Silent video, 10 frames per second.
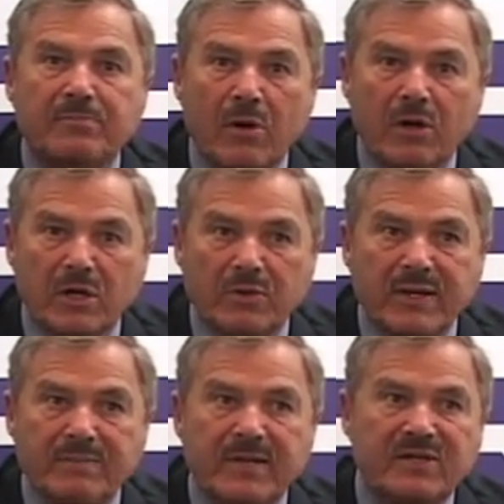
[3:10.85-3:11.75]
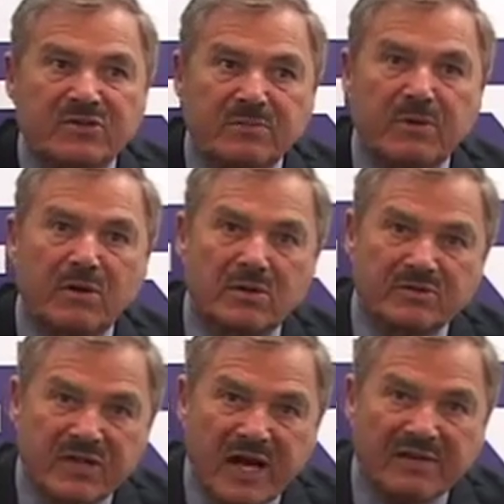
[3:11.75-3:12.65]
Burglary, because the
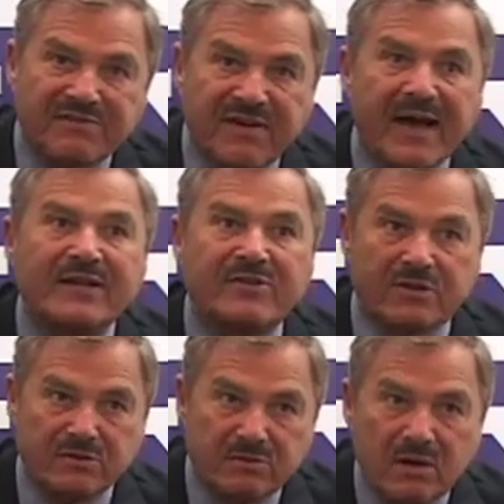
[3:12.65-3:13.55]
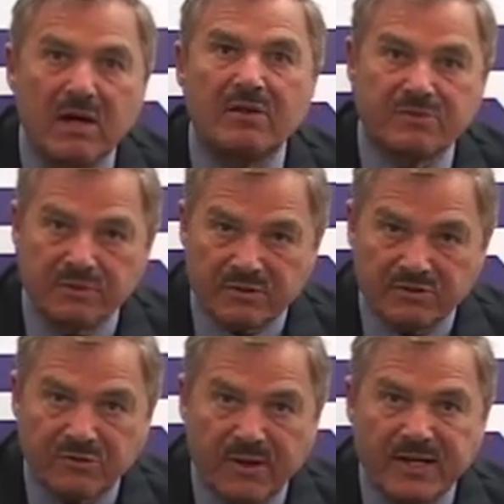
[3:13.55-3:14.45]
burglar's got to find you through the
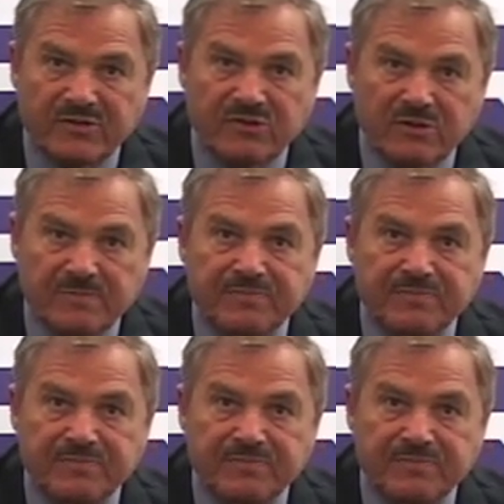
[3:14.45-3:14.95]
streets.